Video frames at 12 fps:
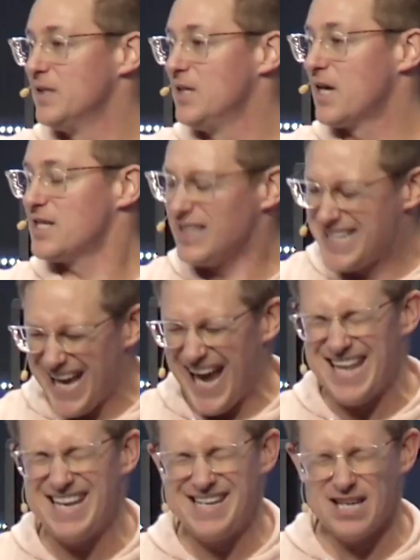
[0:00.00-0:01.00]
Because at the
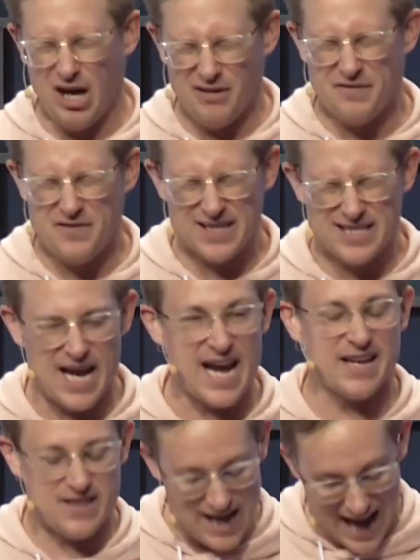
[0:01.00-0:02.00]
end of the
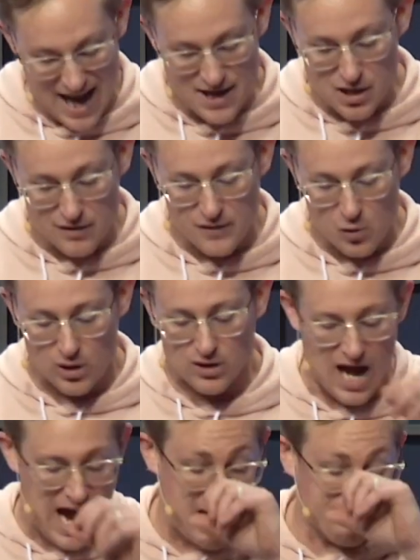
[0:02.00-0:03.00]
day, at the end of your
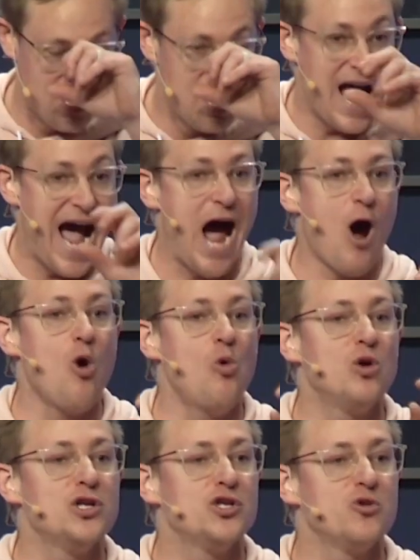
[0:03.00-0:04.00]
life, how
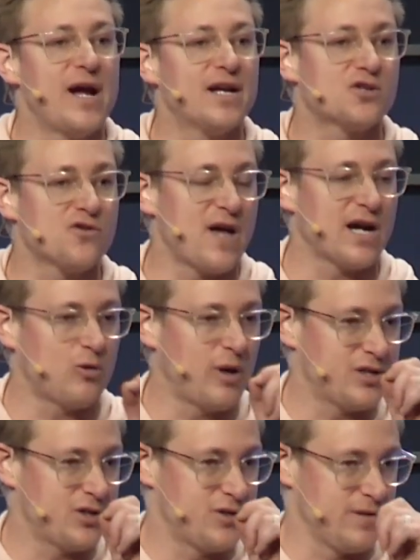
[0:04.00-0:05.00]
would you answer that
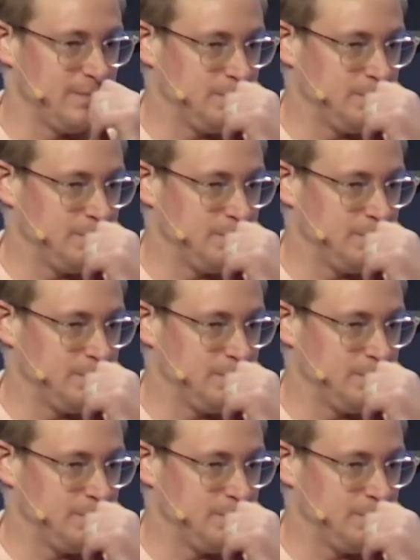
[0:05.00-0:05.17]
question?